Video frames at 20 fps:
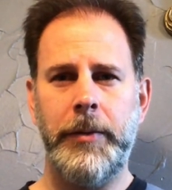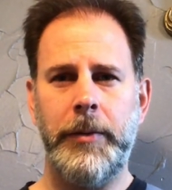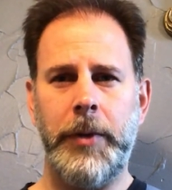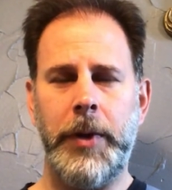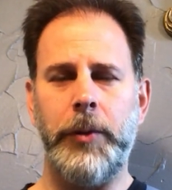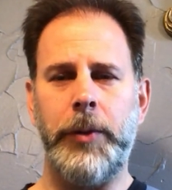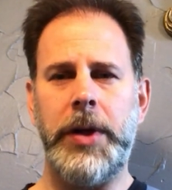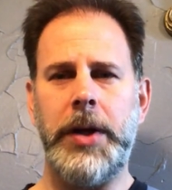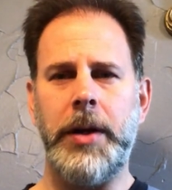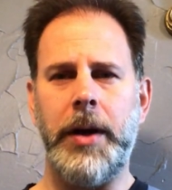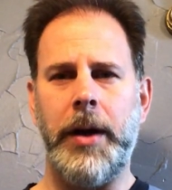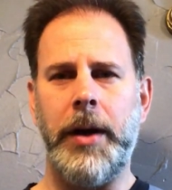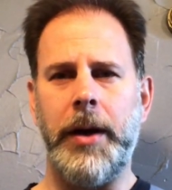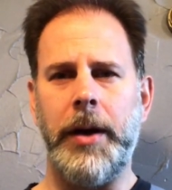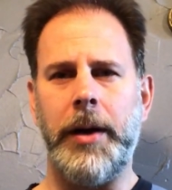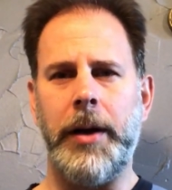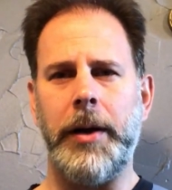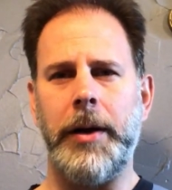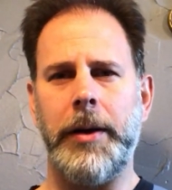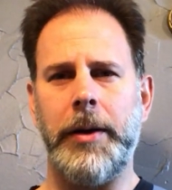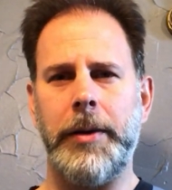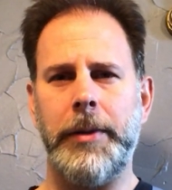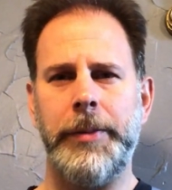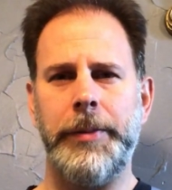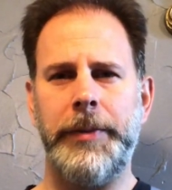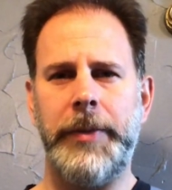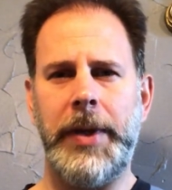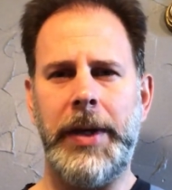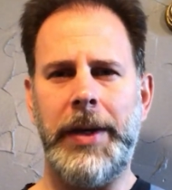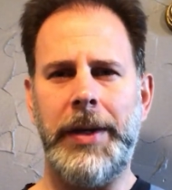But we are
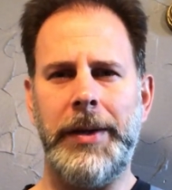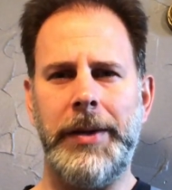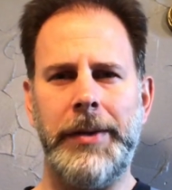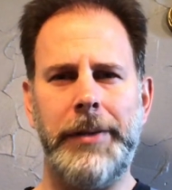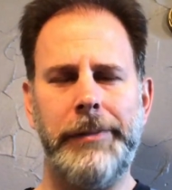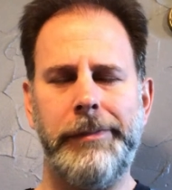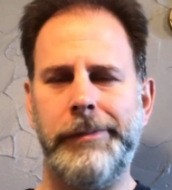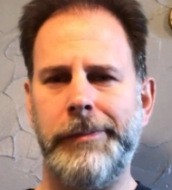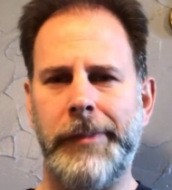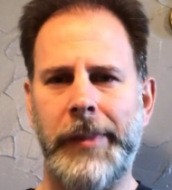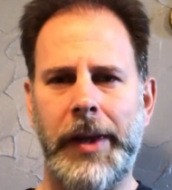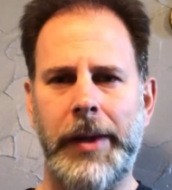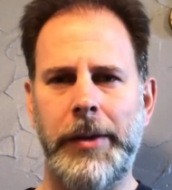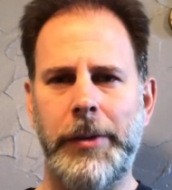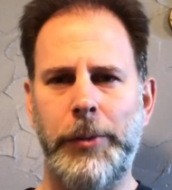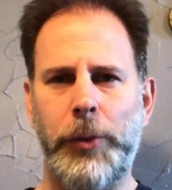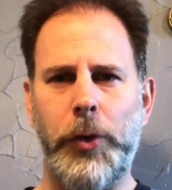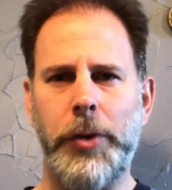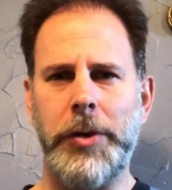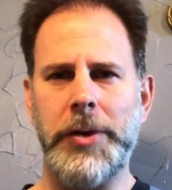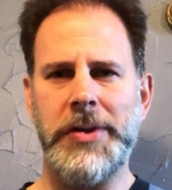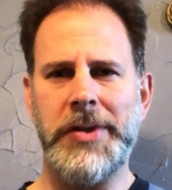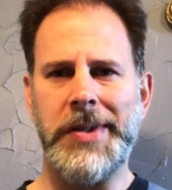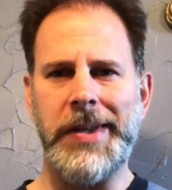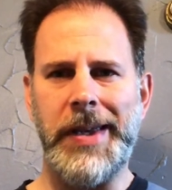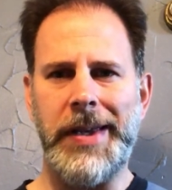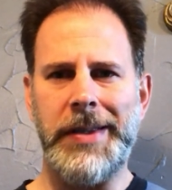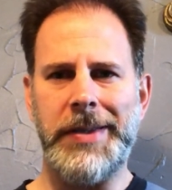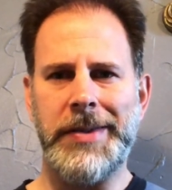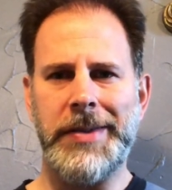in more
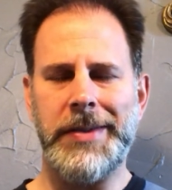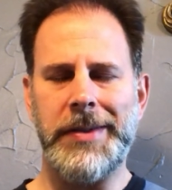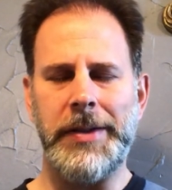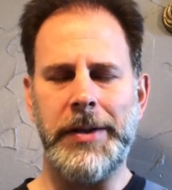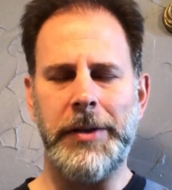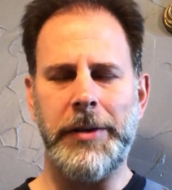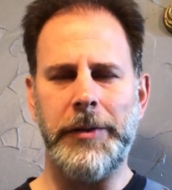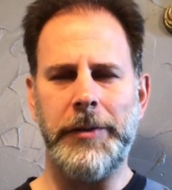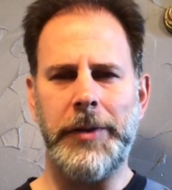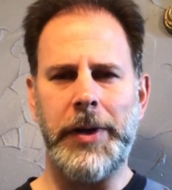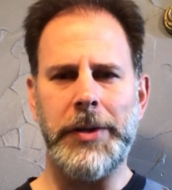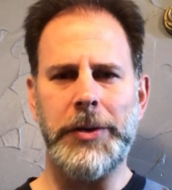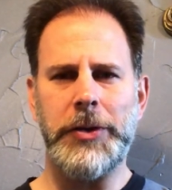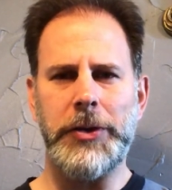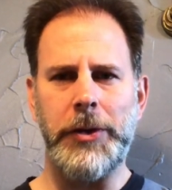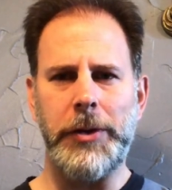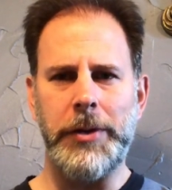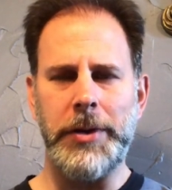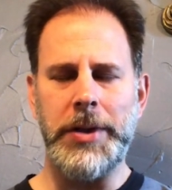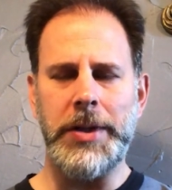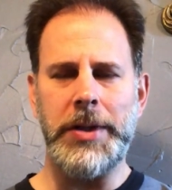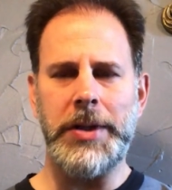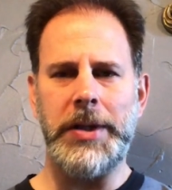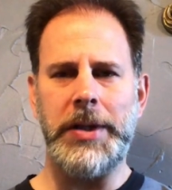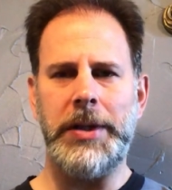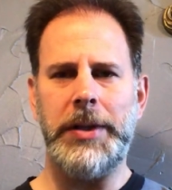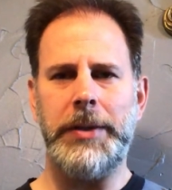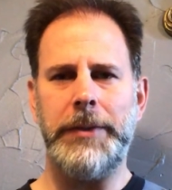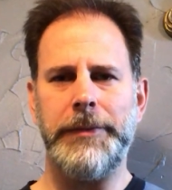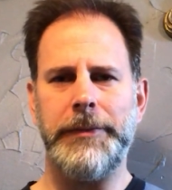states of
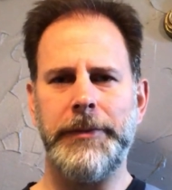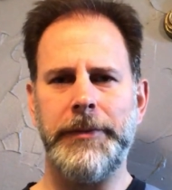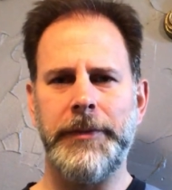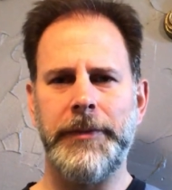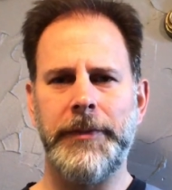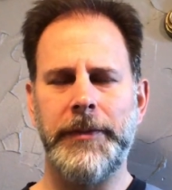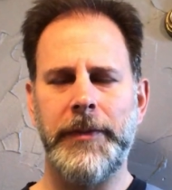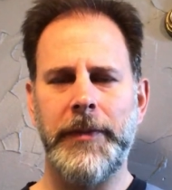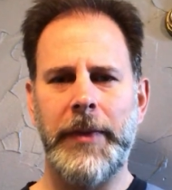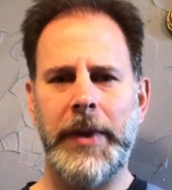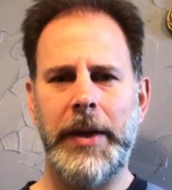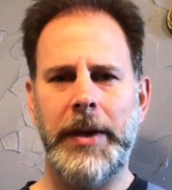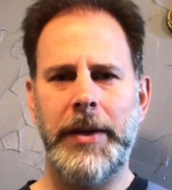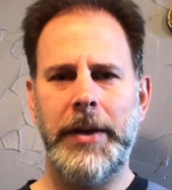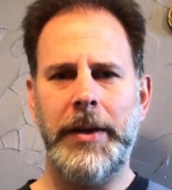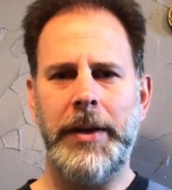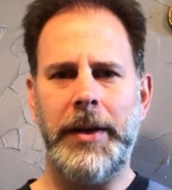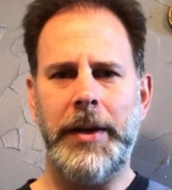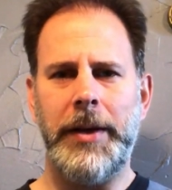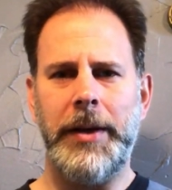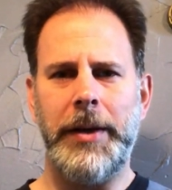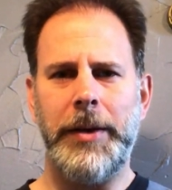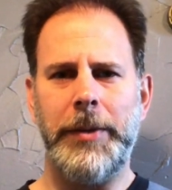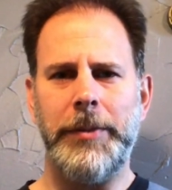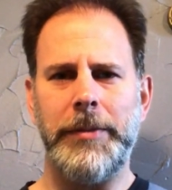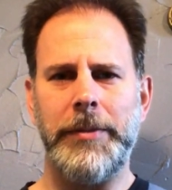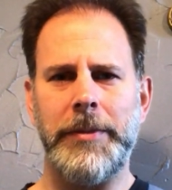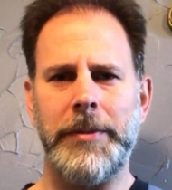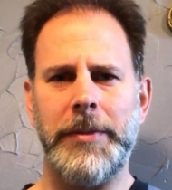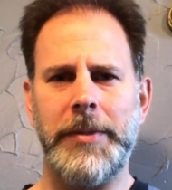uncertainty.
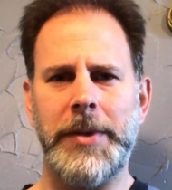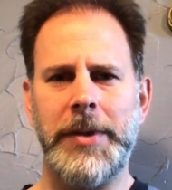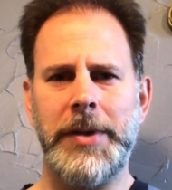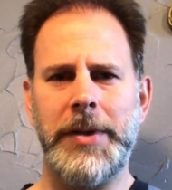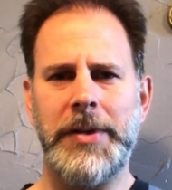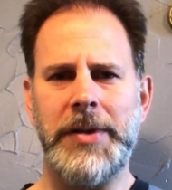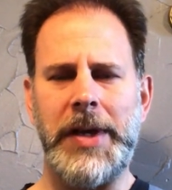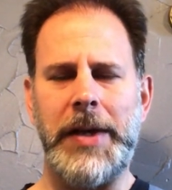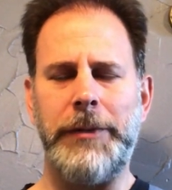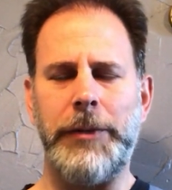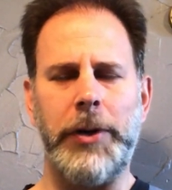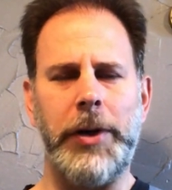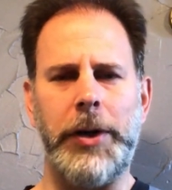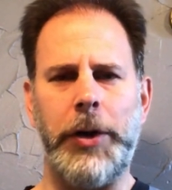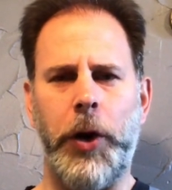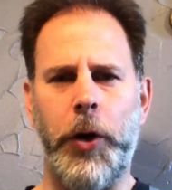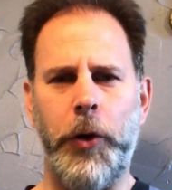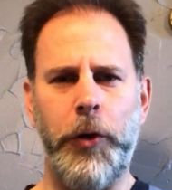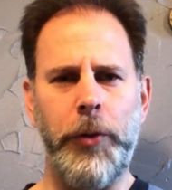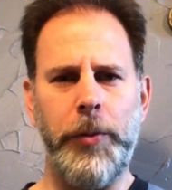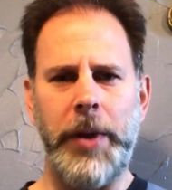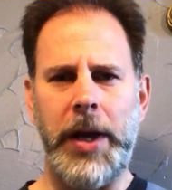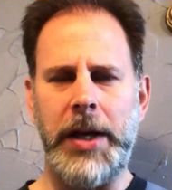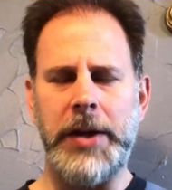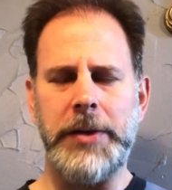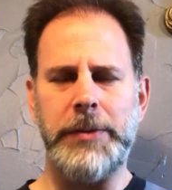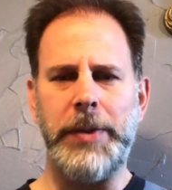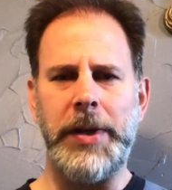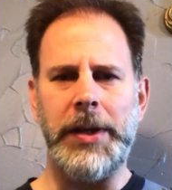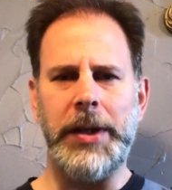Um, safer at Home
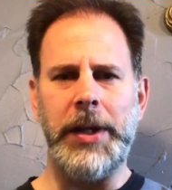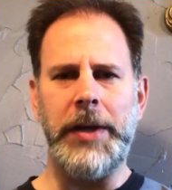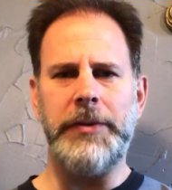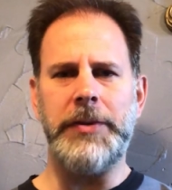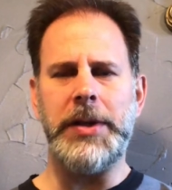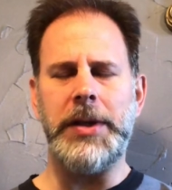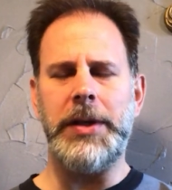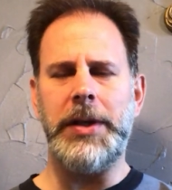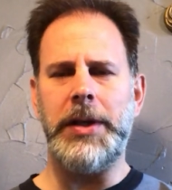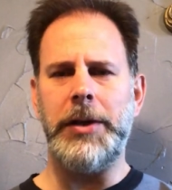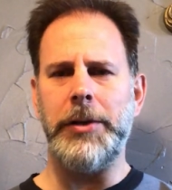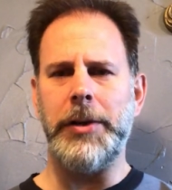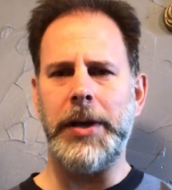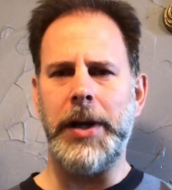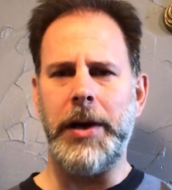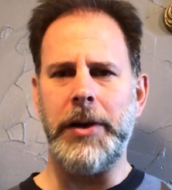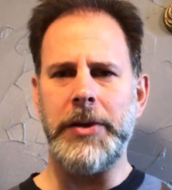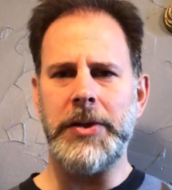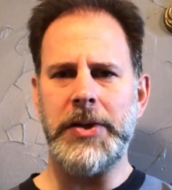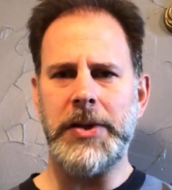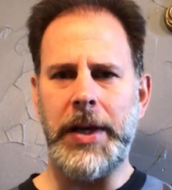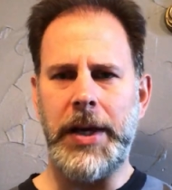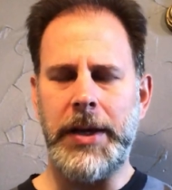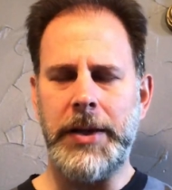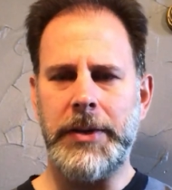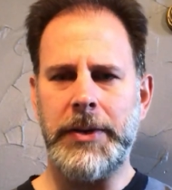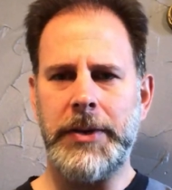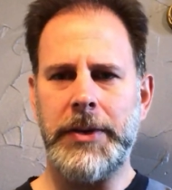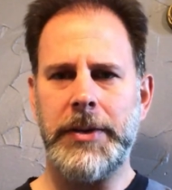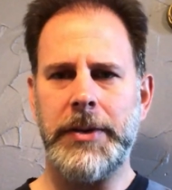has been lifted here in our
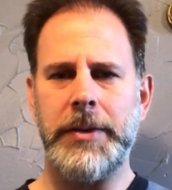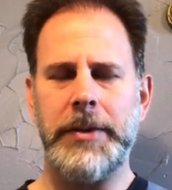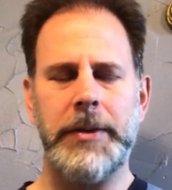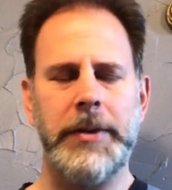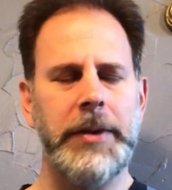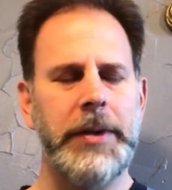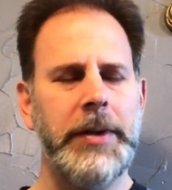state.